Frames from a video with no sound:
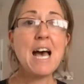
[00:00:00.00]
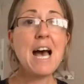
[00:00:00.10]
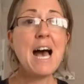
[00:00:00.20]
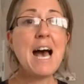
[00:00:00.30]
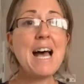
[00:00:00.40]

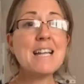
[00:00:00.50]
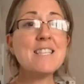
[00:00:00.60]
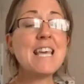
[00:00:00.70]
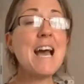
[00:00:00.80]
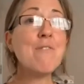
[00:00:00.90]
and
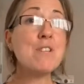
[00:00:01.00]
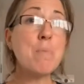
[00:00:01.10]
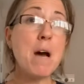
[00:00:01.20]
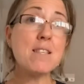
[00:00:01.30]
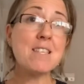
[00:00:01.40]
the average
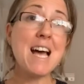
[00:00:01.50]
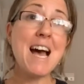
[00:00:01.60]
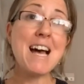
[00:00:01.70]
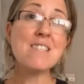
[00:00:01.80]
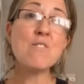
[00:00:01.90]
person
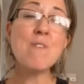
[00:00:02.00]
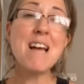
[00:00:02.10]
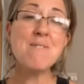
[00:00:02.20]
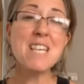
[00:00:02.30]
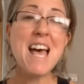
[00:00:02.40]
has
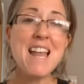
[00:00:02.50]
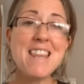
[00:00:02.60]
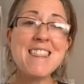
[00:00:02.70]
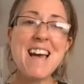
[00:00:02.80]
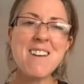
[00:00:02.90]
around
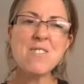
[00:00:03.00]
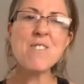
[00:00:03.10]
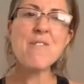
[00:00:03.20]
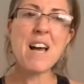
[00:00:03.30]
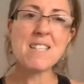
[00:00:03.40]
10,000
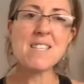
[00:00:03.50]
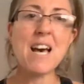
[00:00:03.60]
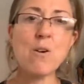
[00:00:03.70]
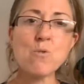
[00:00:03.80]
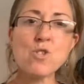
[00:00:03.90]
fat
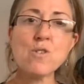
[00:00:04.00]
cells.